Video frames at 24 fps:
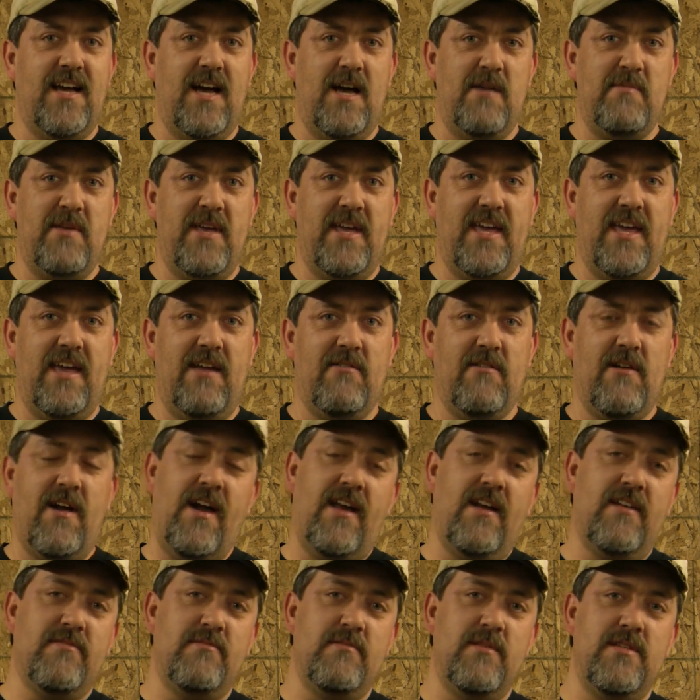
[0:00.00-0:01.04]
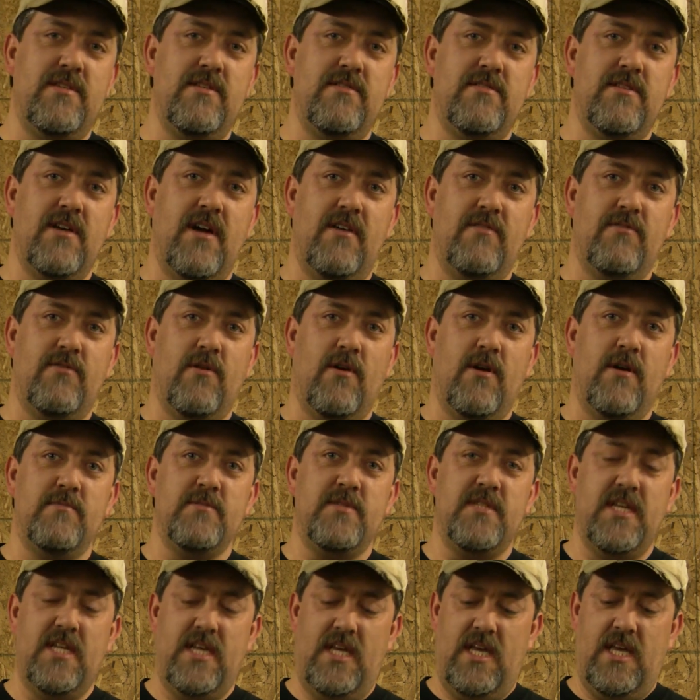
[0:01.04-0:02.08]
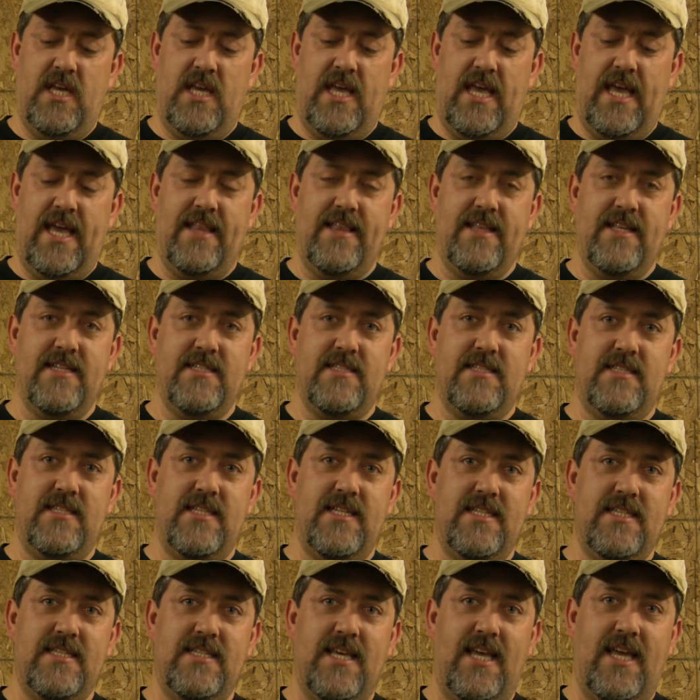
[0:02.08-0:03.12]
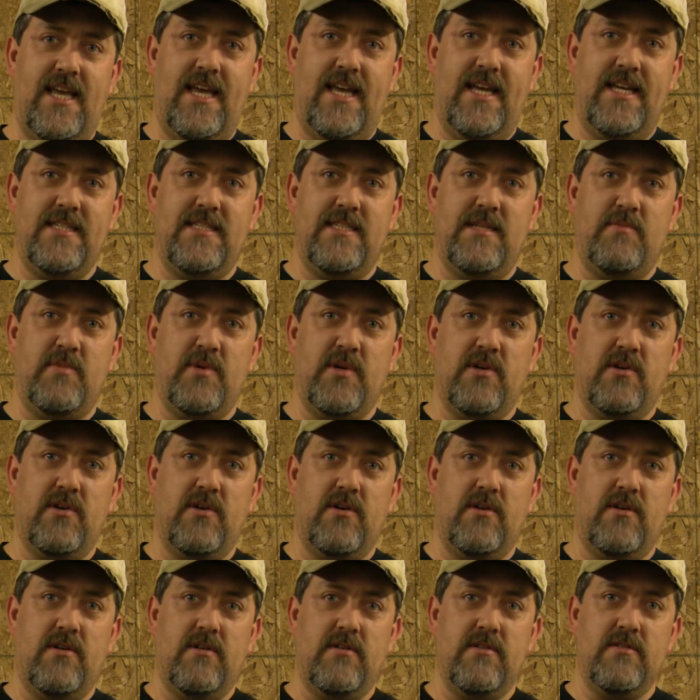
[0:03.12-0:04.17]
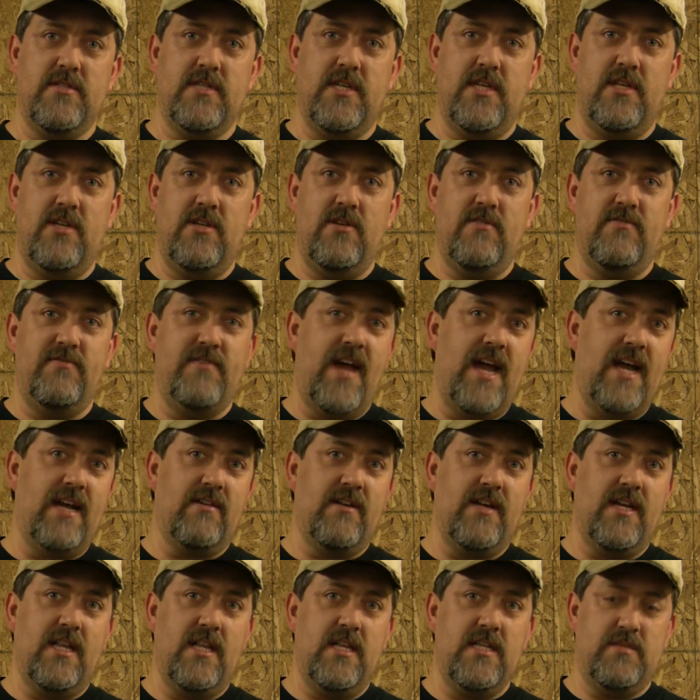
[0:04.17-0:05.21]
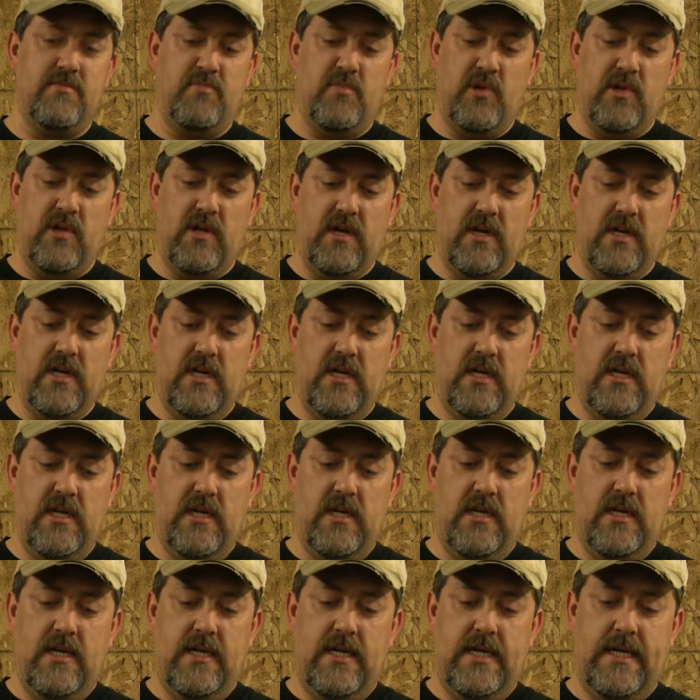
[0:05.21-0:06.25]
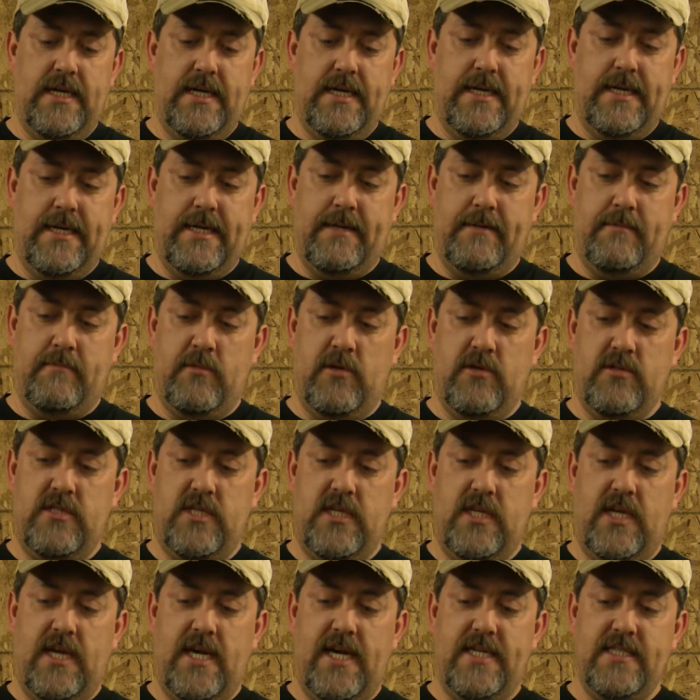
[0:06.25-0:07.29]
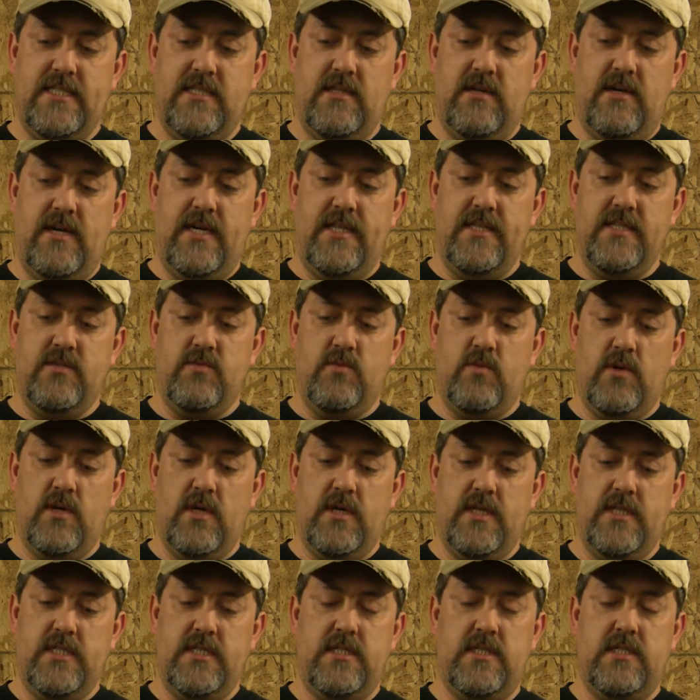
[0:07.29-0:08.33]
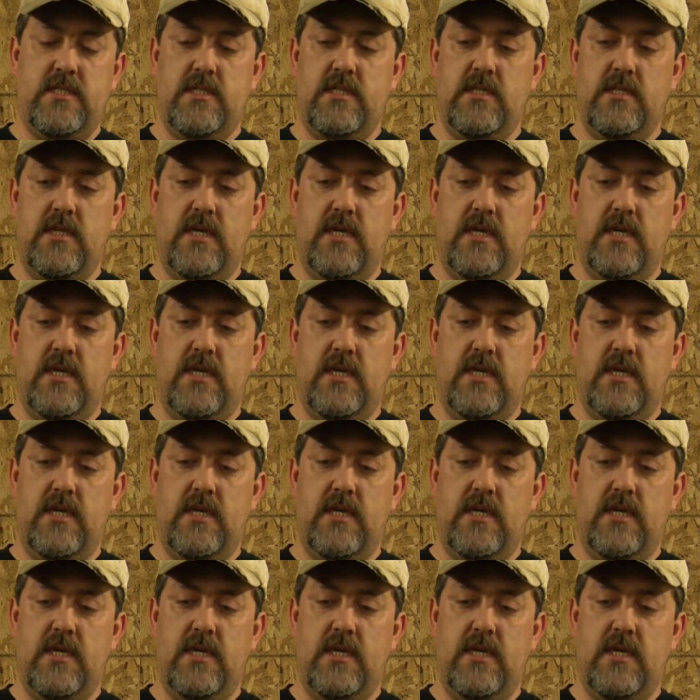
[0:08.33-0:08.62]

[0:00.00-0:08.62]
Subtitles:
I'm AK Ryder from the Do Talk forums, and this is a typical SkiDoo factory clutch puller. Most of you guys know how this works.